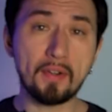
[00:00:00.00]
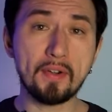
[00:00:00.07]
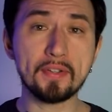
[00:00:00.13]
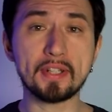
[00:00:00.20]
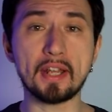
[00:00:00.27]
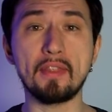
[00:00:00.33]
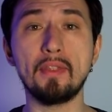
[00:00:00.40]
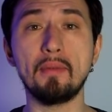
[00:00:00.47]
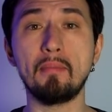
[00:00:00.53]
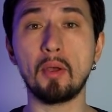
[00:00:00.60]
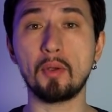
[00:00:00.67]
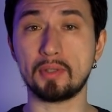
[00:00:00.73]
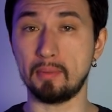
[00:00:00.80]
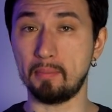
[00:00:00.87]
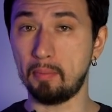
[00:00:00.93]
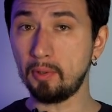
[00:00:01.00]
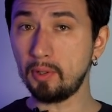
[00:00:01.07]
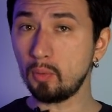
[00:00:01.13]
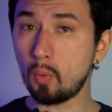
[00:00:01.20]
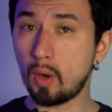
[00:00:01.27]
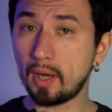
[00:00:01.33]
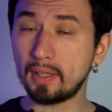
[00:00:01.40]
First, and the most
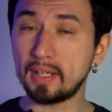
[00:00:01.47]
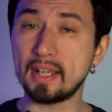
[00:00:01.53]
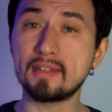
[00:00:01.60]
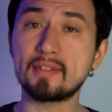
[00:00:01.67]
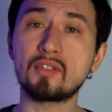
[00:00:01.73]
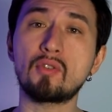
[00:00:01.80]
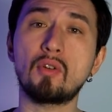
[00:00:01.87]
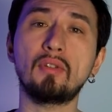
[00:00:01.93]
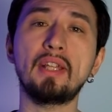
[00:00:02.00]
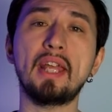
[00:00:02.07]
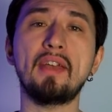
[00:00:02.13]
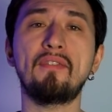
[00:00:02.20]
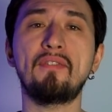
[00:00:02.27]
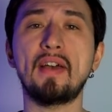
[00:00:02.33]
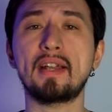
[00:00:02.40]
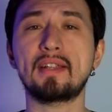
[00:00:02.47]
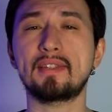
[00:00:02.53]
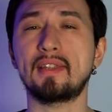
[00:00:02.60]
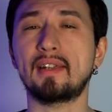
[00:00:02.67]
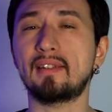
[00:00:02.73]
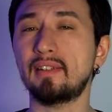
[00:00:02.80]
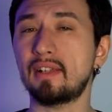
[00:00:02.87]
important one, it strongly affects
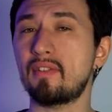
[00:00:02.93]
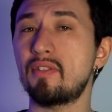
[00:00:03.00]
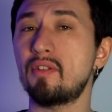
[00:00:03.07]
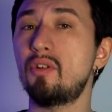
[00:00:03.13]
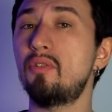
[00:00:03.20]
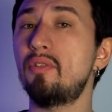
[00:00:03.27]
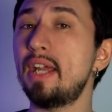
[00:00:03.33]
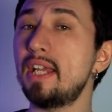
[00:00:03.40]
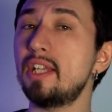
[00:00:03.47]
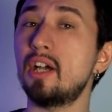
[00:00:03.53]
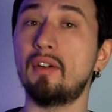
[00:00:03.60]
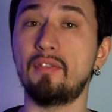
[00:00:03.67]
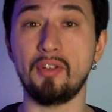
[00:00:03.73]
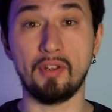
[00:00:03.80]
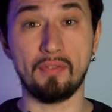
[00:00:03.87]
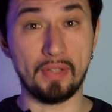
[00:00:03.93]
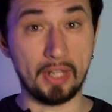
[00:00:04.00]
the click-through rate of your